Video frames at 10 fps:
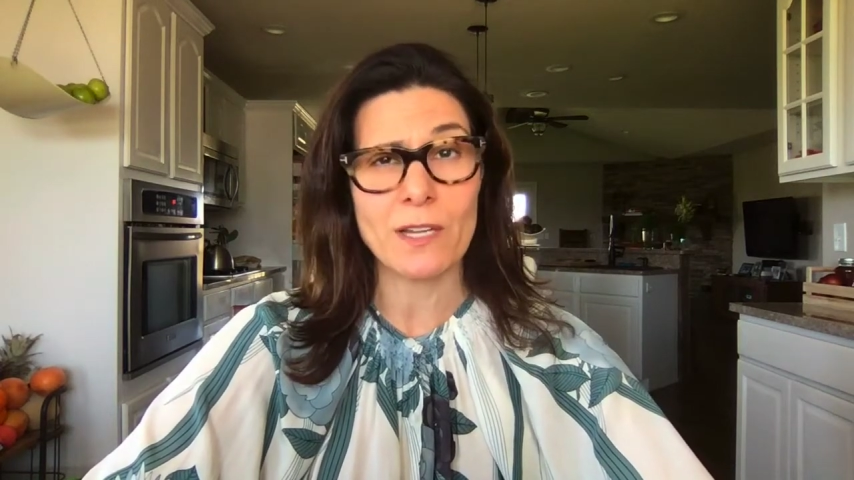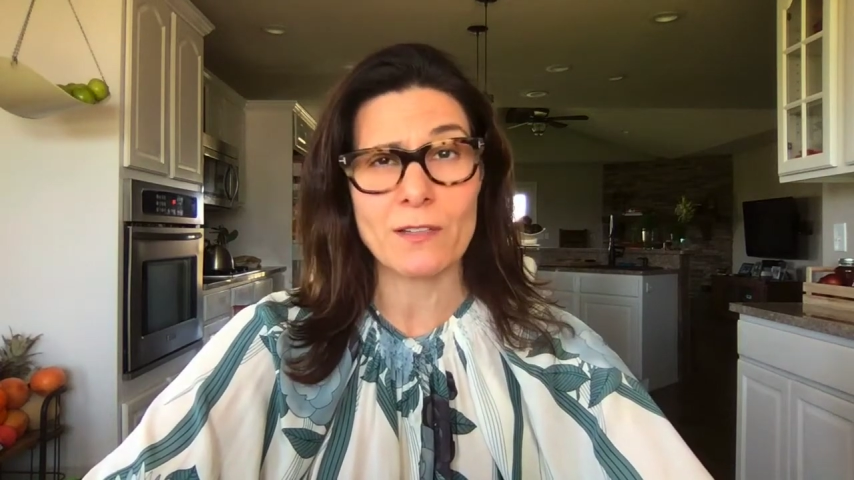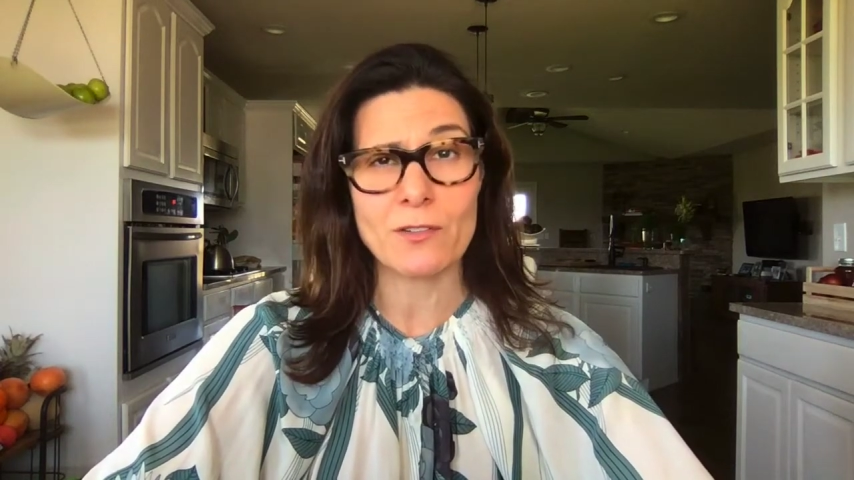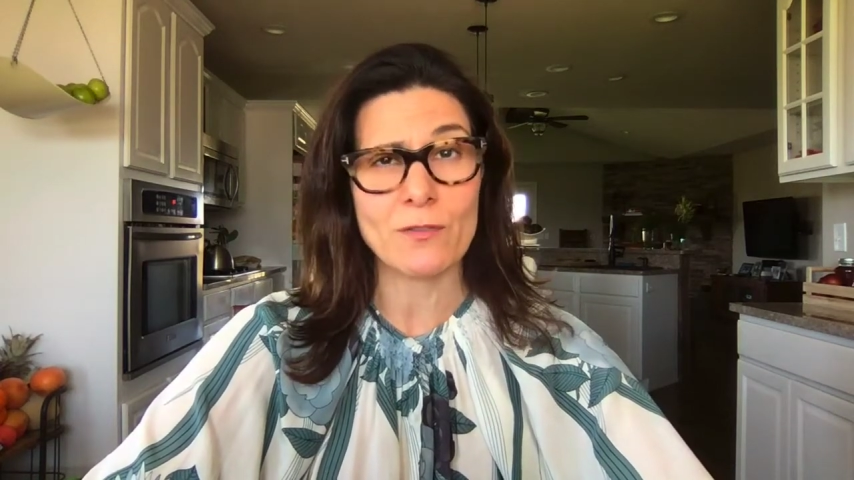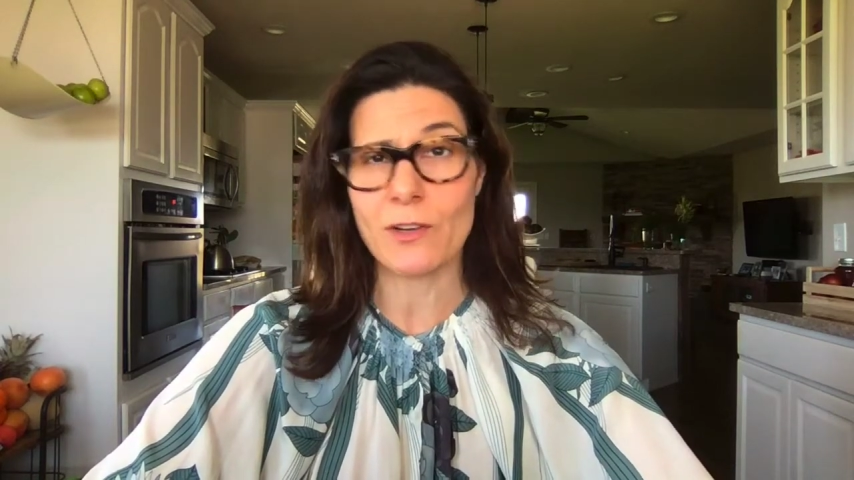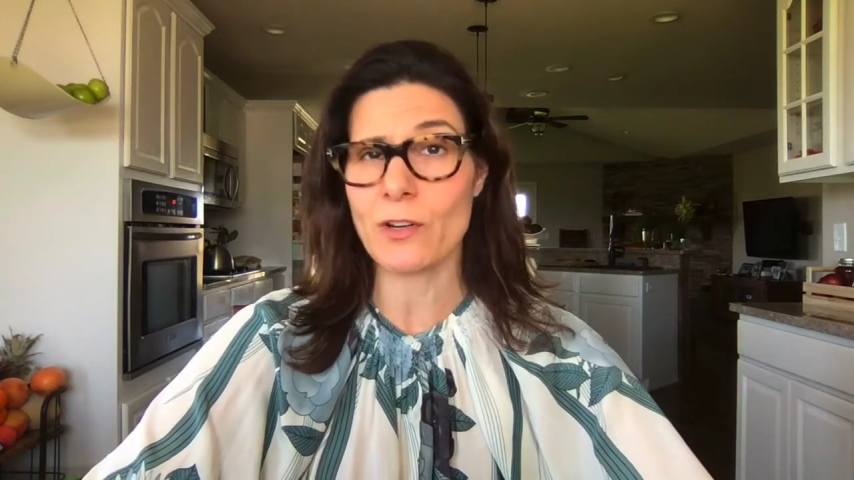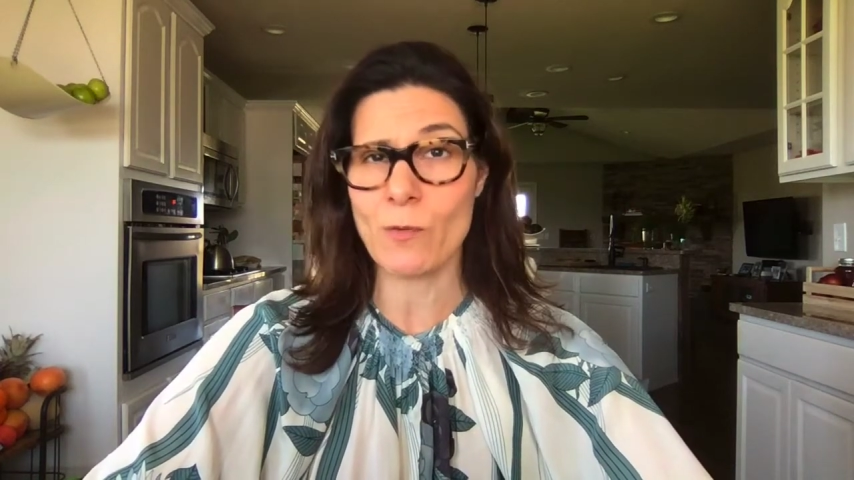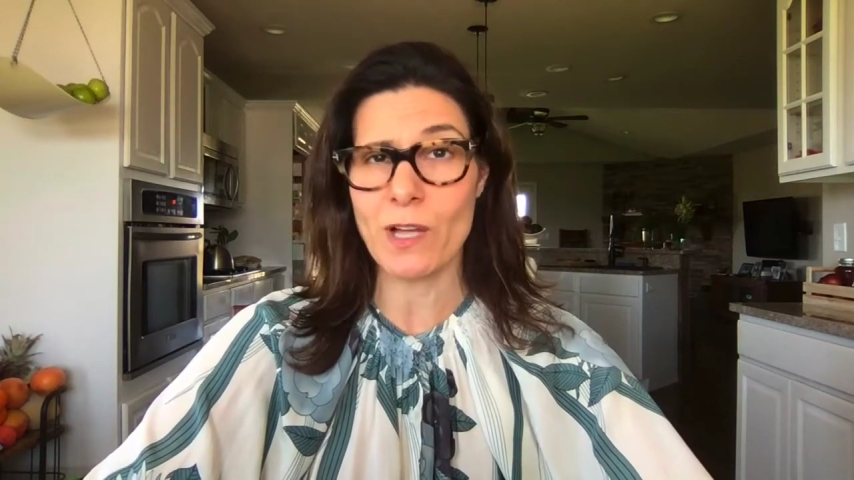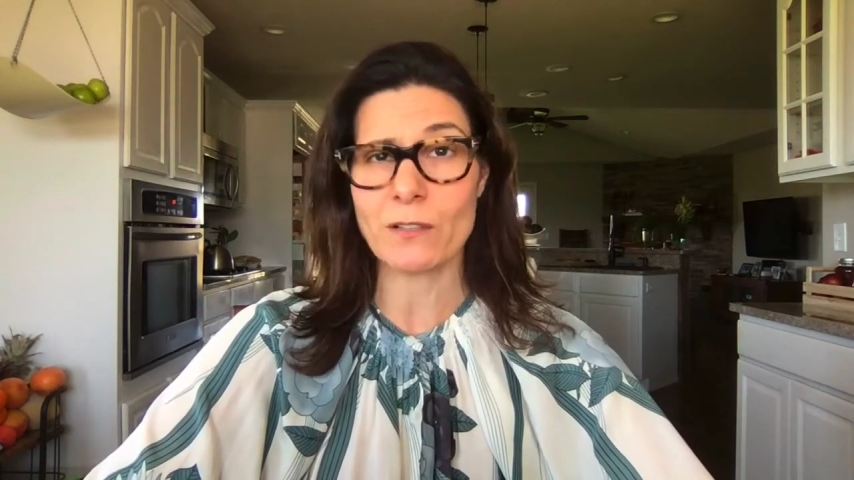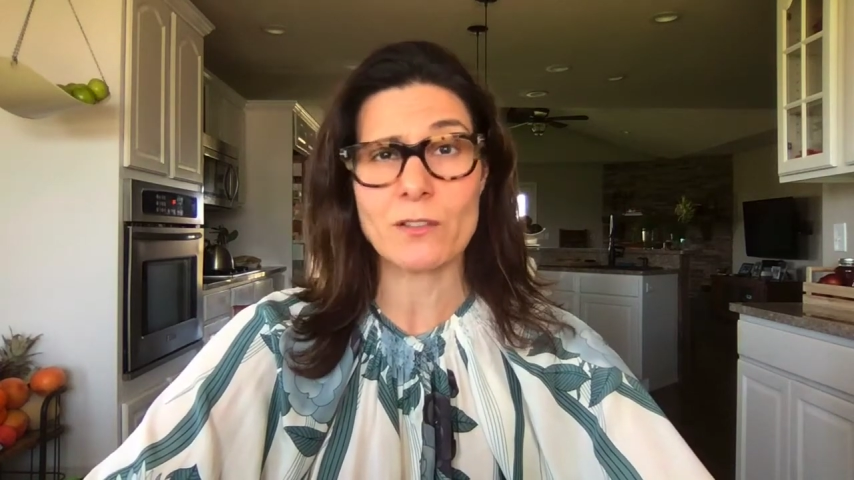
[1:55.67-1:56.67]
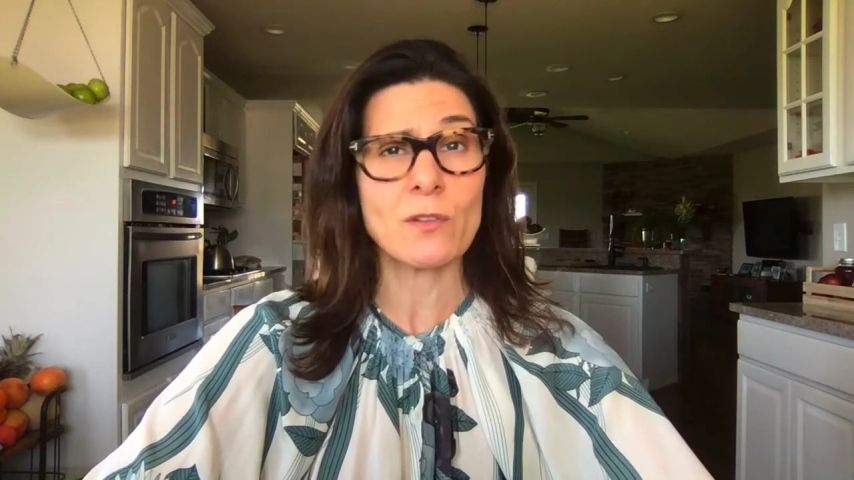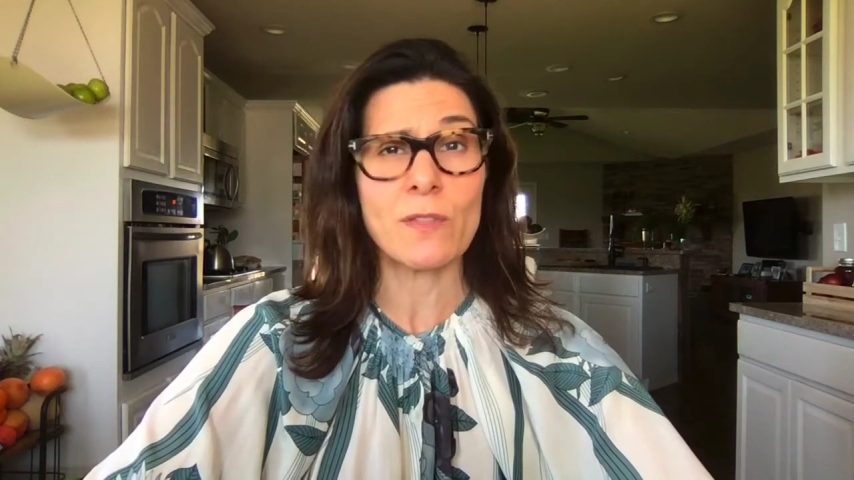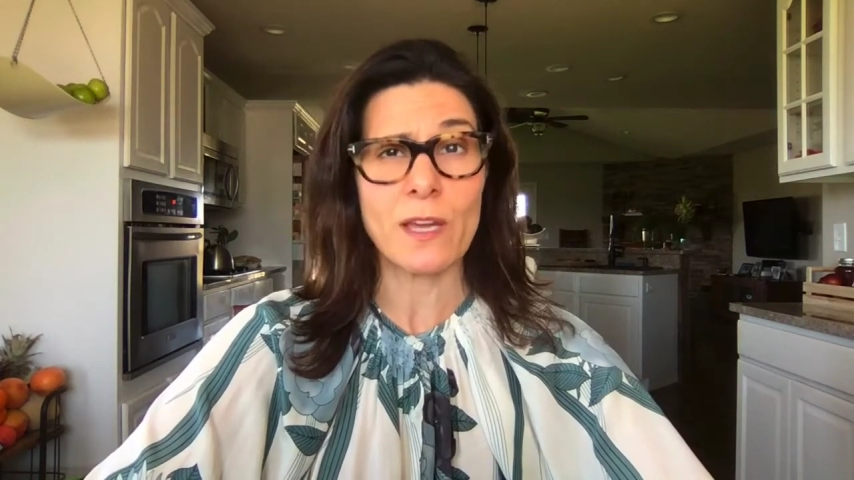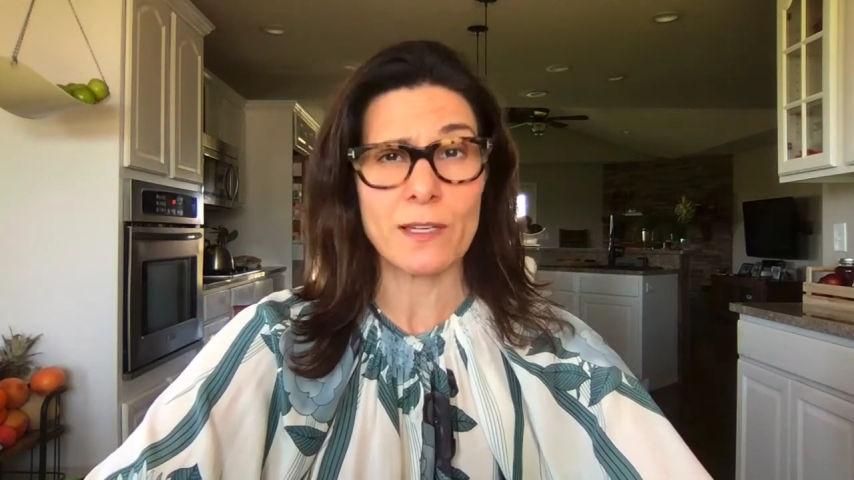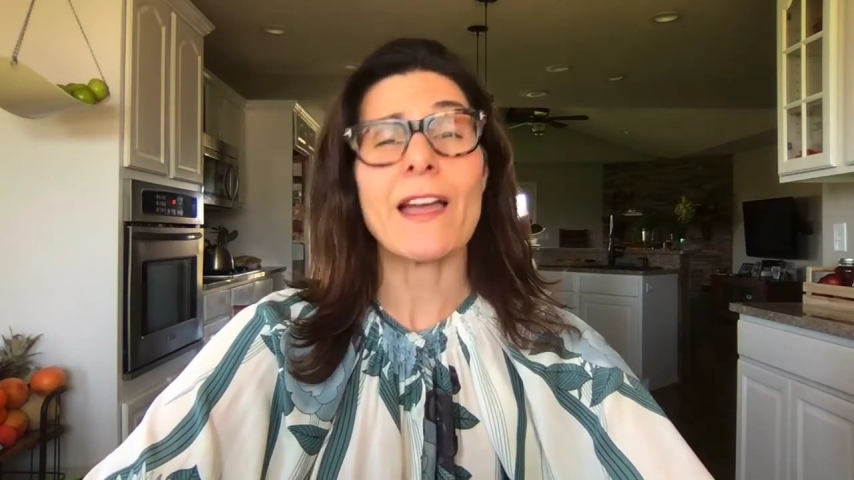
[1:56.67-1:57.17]
age very well, do
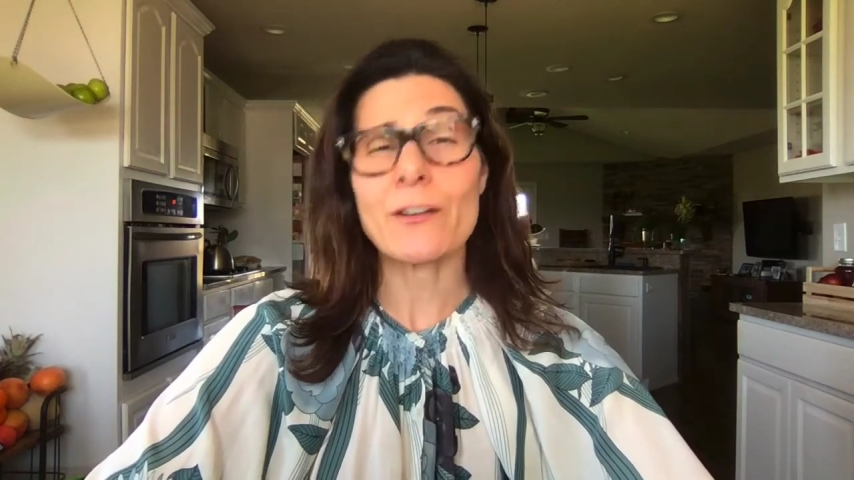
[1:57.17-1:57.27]
they?